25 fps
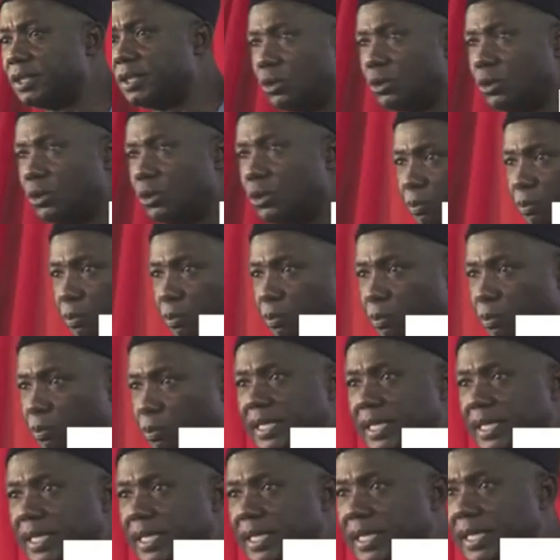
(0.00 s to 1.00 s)
who will break
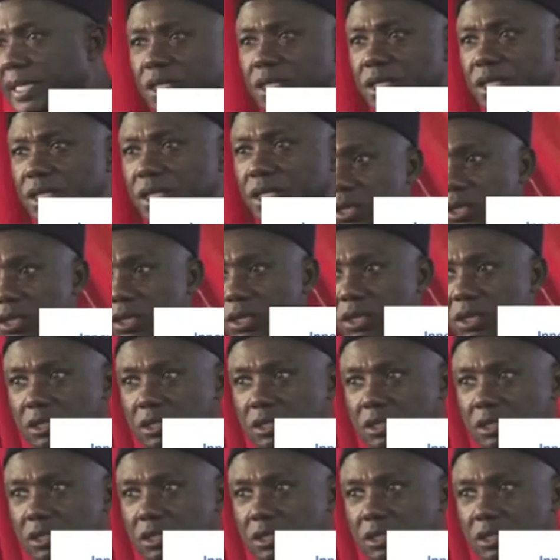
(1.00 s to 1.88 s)
down what it's all